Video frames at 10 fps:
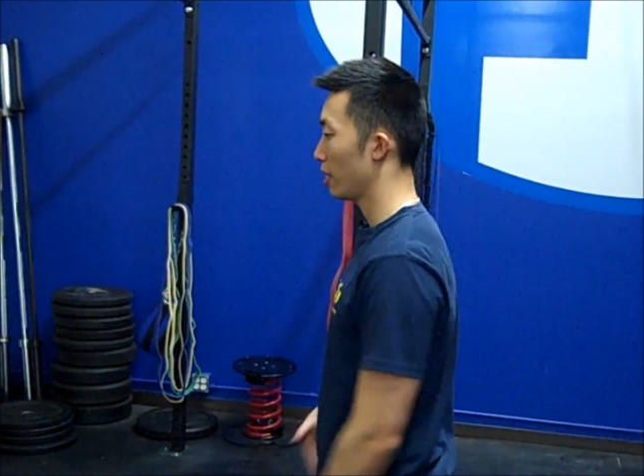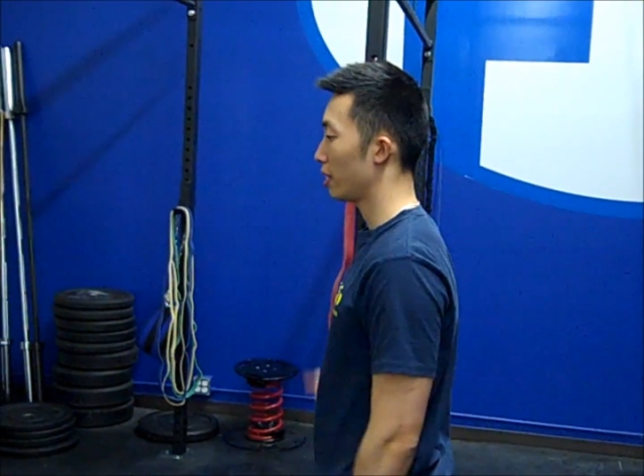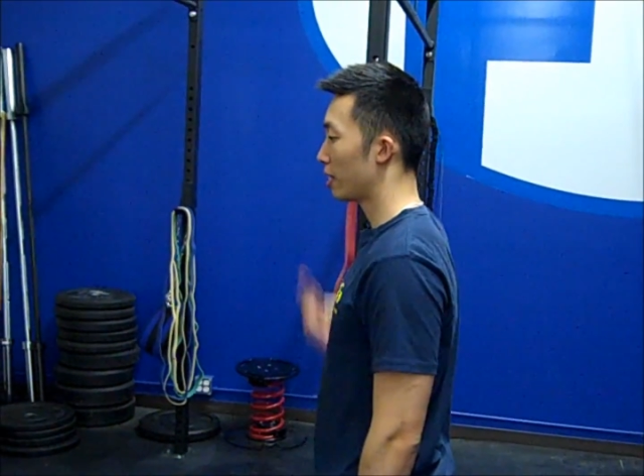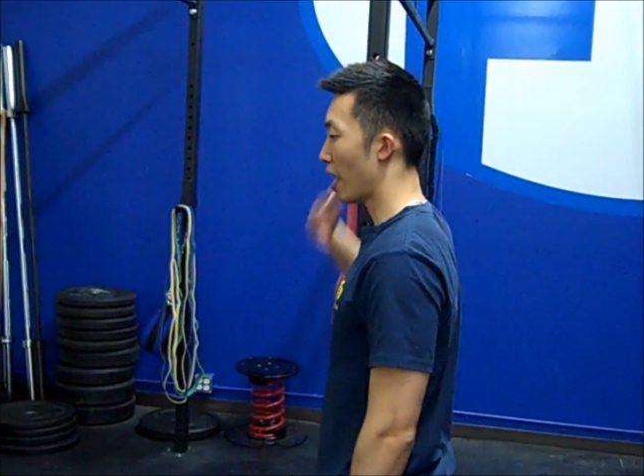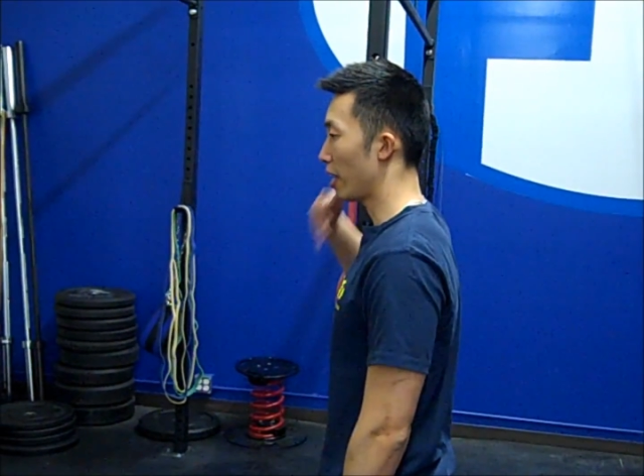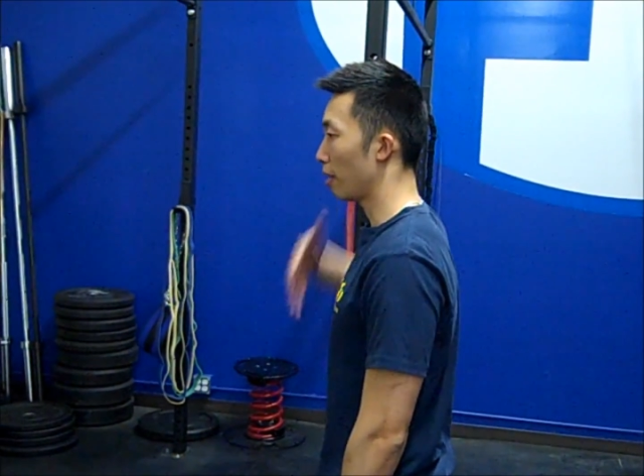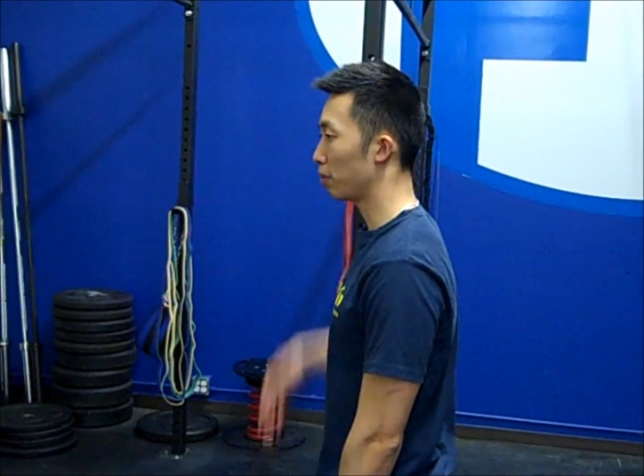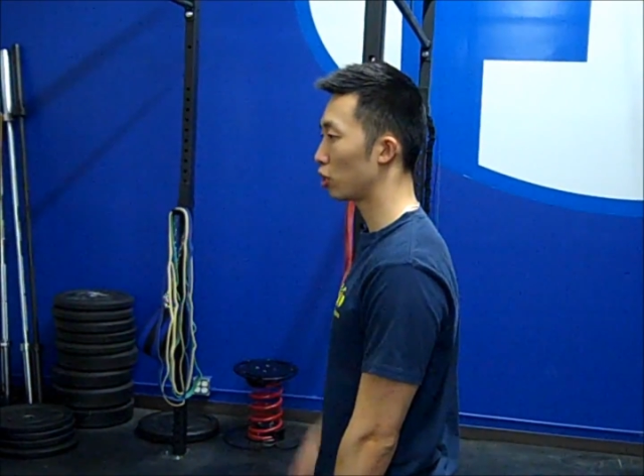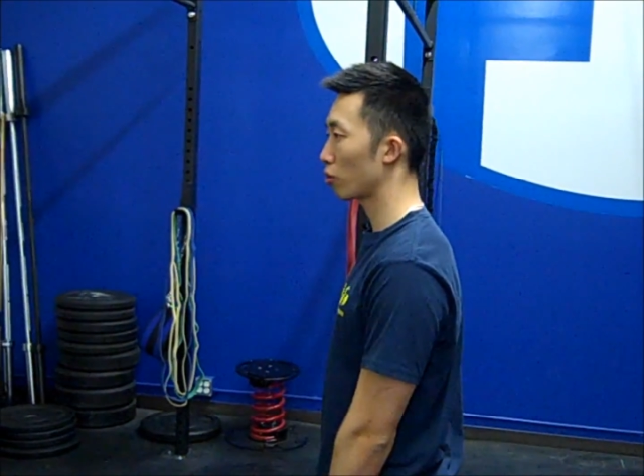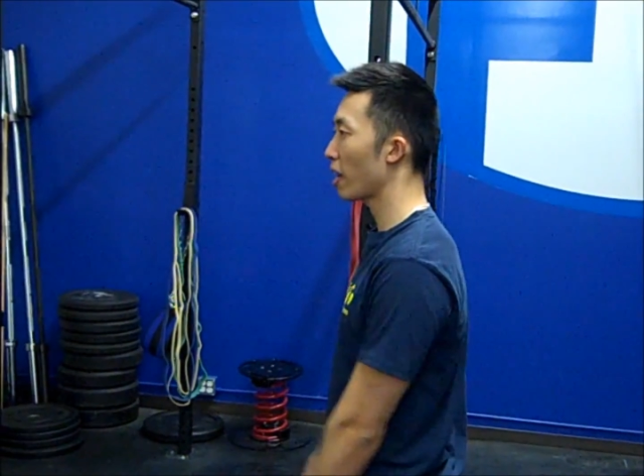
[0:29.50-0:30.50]
stand up
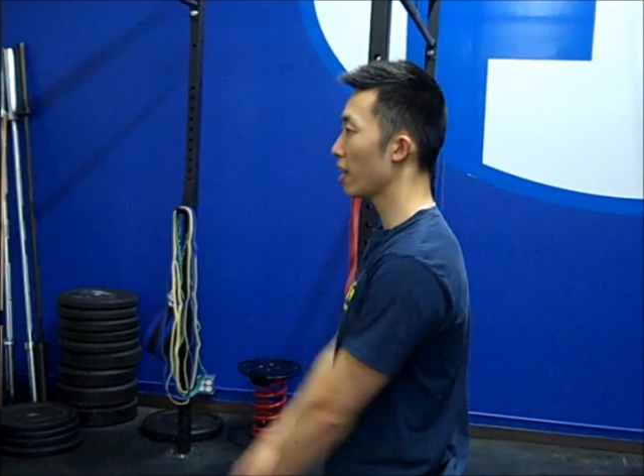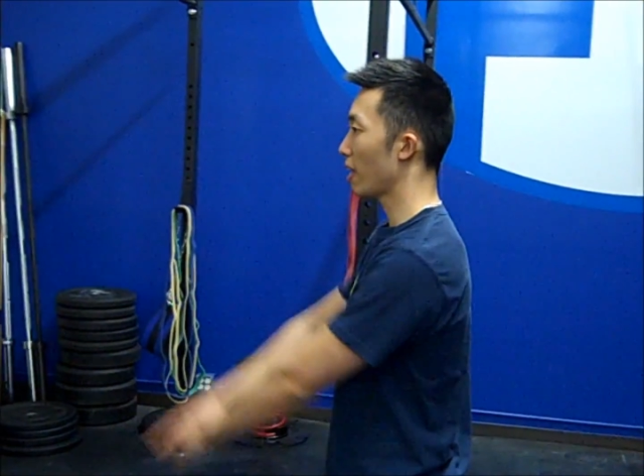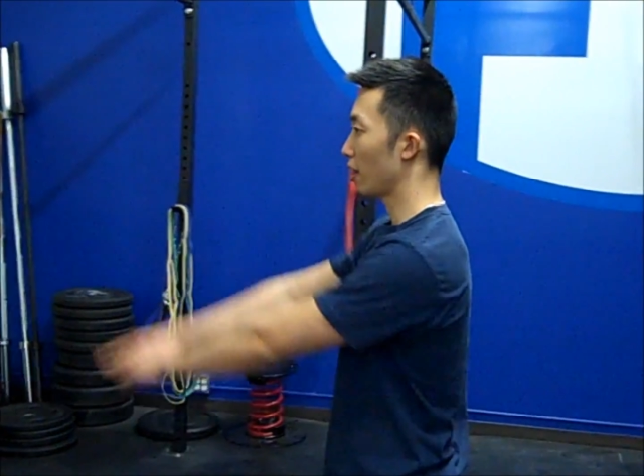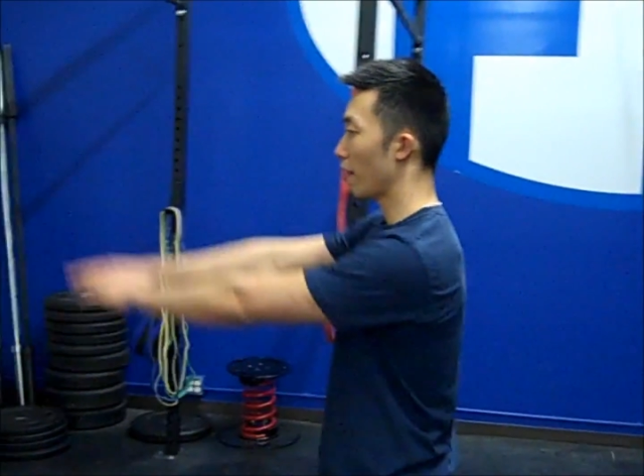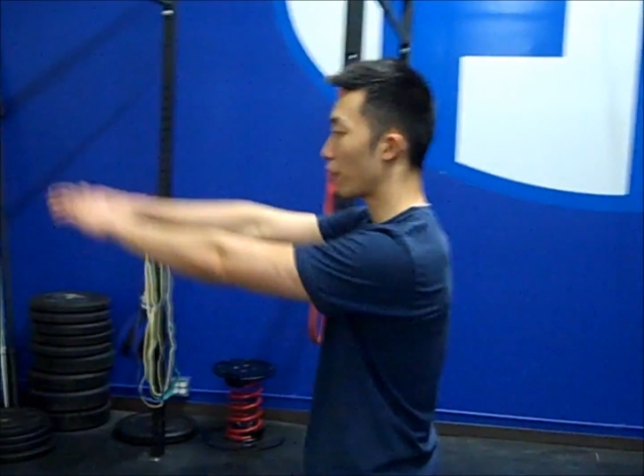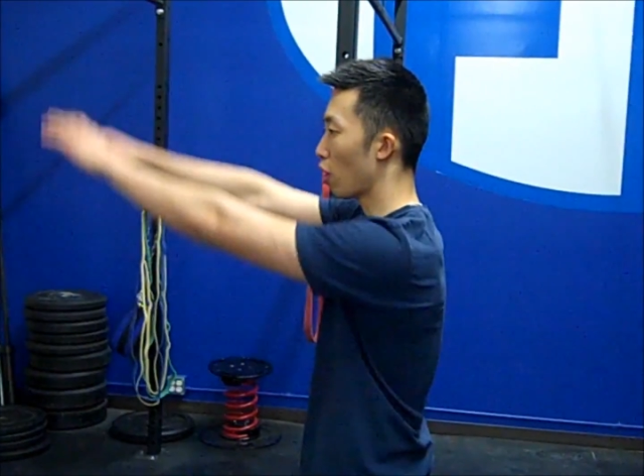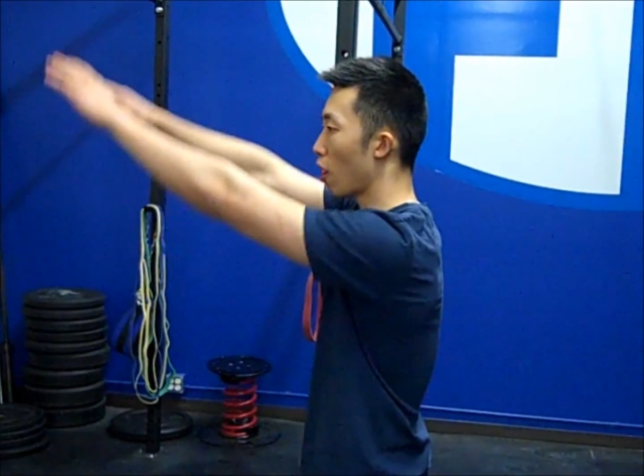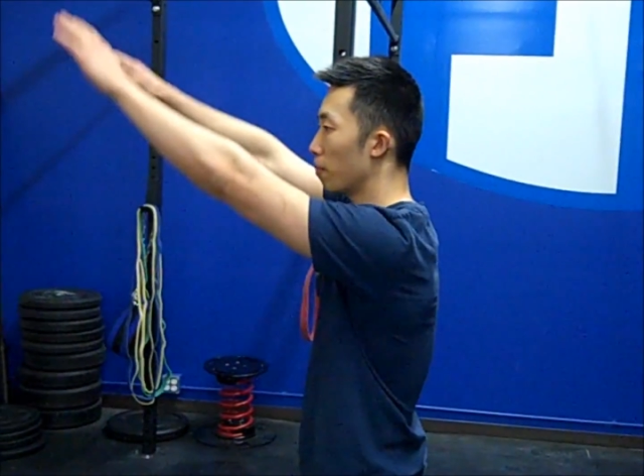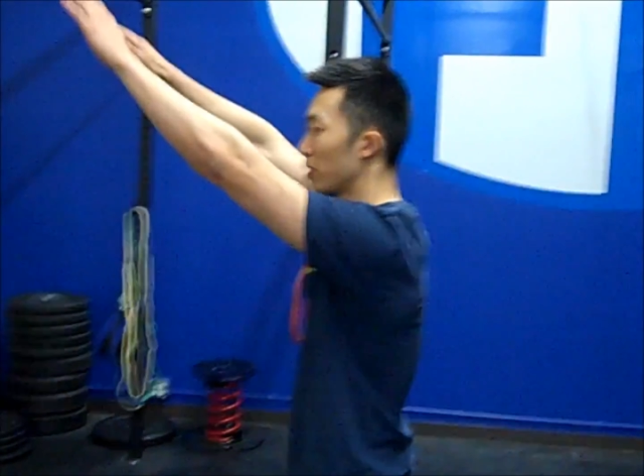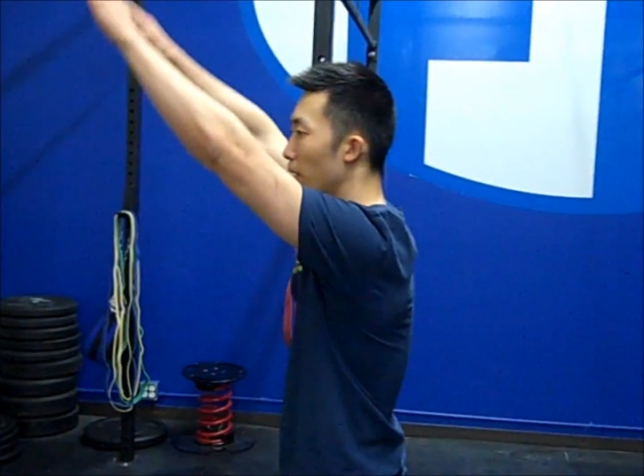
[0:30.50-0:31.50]
straight and lift their arms